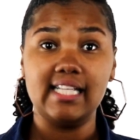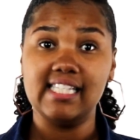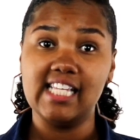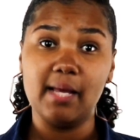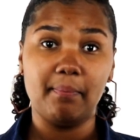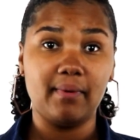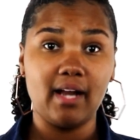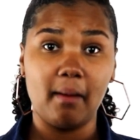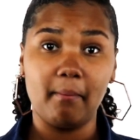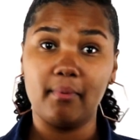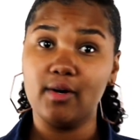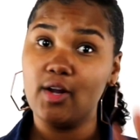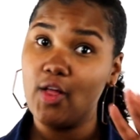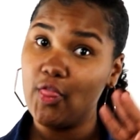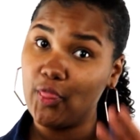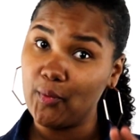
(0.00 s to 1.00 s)
tip
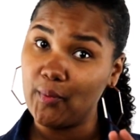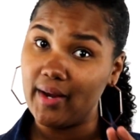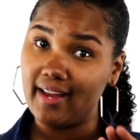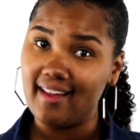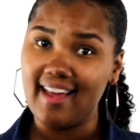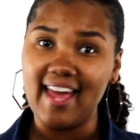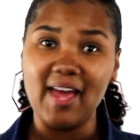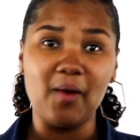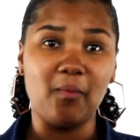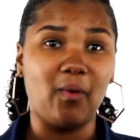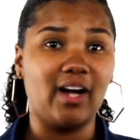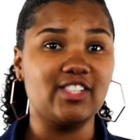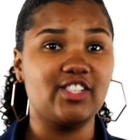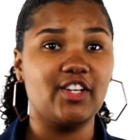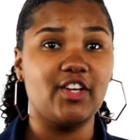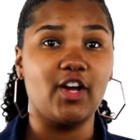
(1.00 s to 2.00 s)
number 3 in
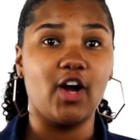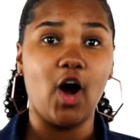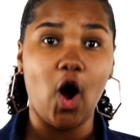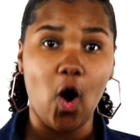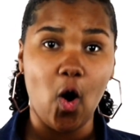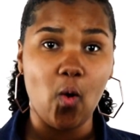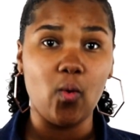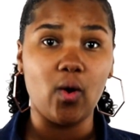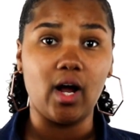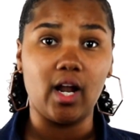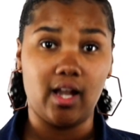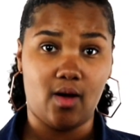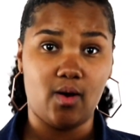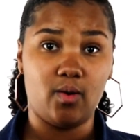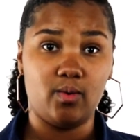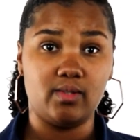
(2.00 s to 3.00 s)
washing your own
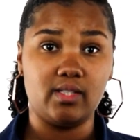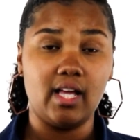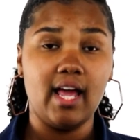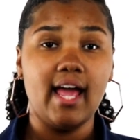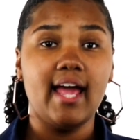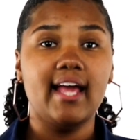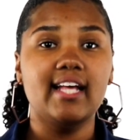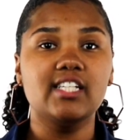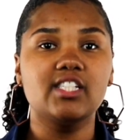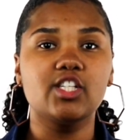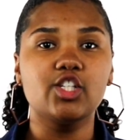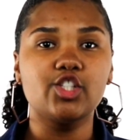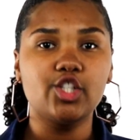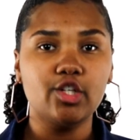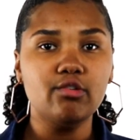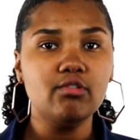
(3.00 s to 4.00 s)
clothes is to
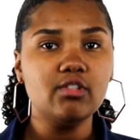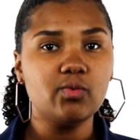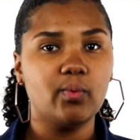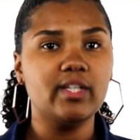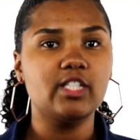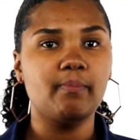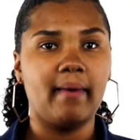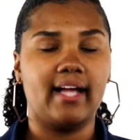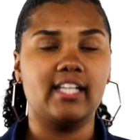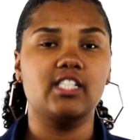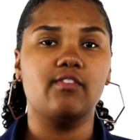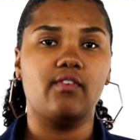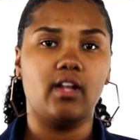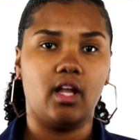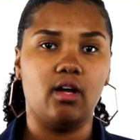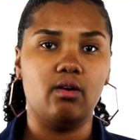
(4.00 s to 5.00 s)
choose which batch
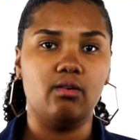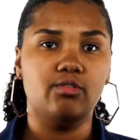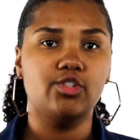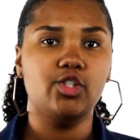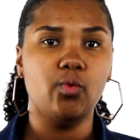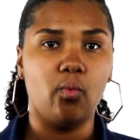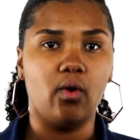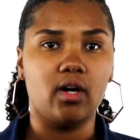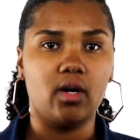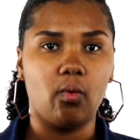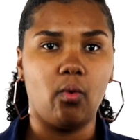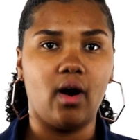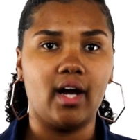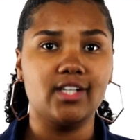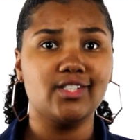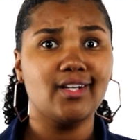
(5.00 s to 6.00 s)
of clothes you want to
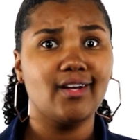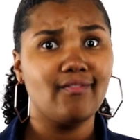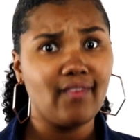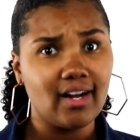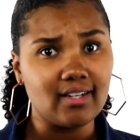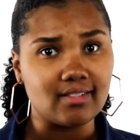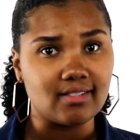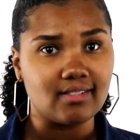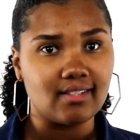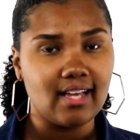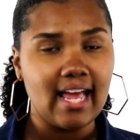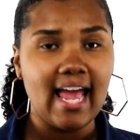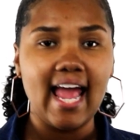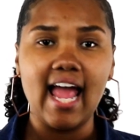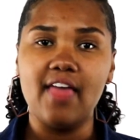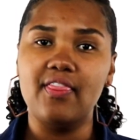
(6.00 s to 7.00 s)
wash first
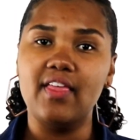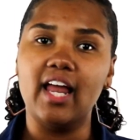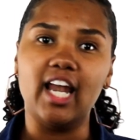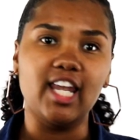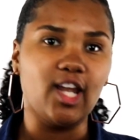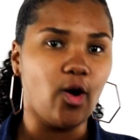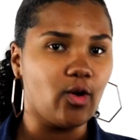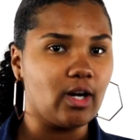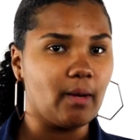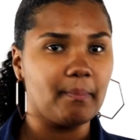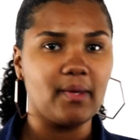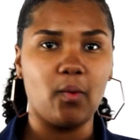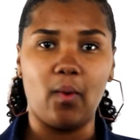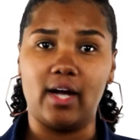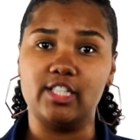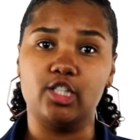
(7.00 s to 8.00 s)
and then load up
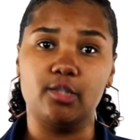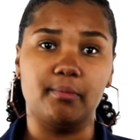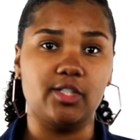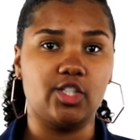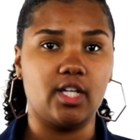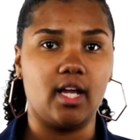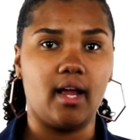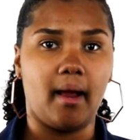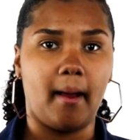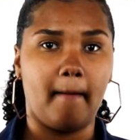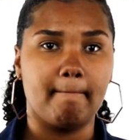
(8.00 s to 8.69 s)
your washing machine.